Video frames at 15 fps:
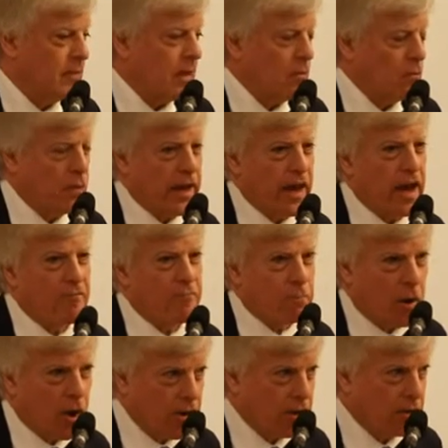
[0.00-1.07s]
We have
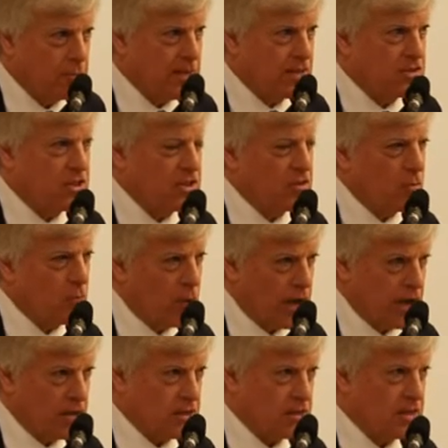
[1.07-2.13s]
parliaments in the
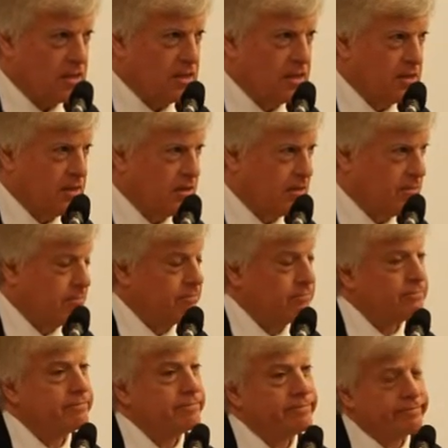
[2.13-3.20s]
West.
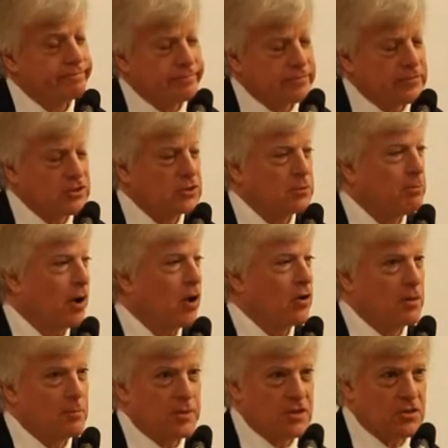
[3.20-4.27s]
It's a
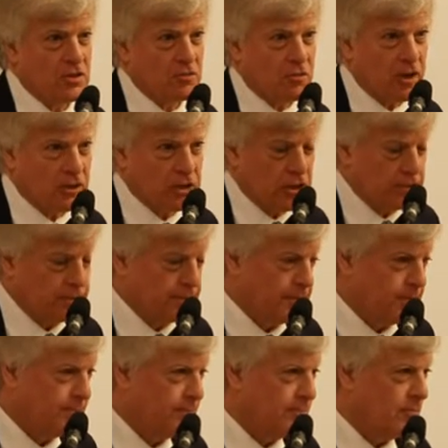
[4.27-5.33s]
parliament in Russia.
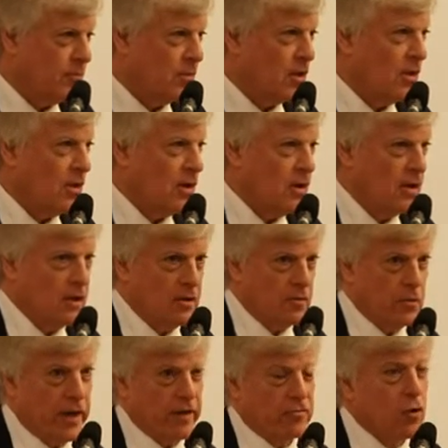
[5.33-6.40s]

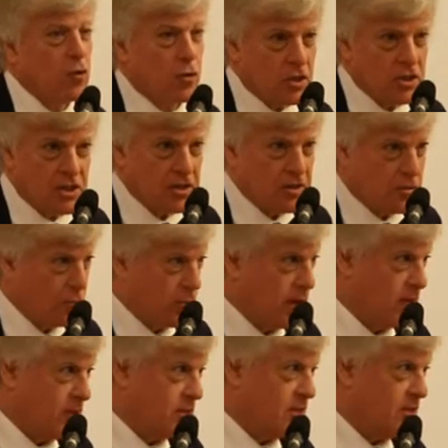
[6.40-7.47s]
We have courts in the
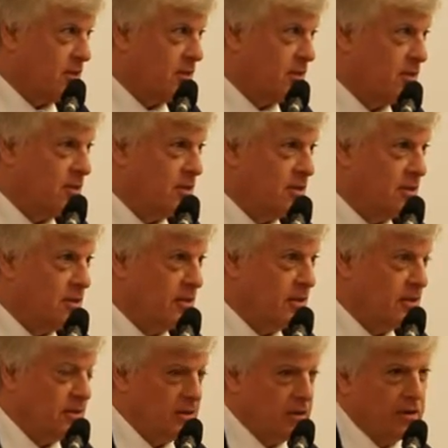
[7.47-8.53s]
West.
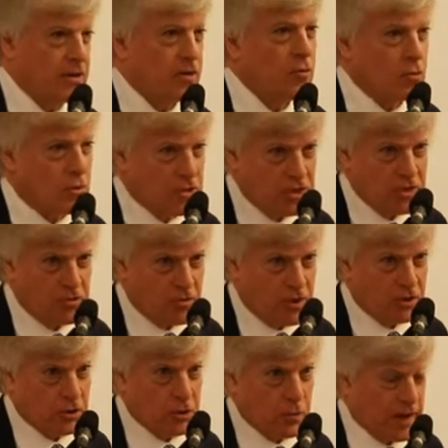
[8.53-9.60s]
There are courts in
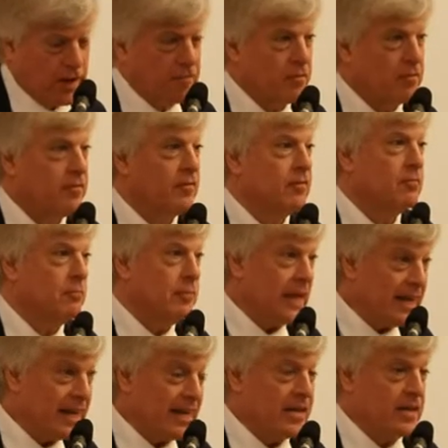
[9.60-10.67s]
Russia. We have
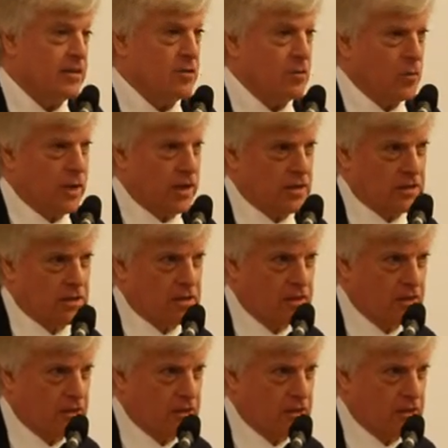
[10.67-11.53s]
media in the West.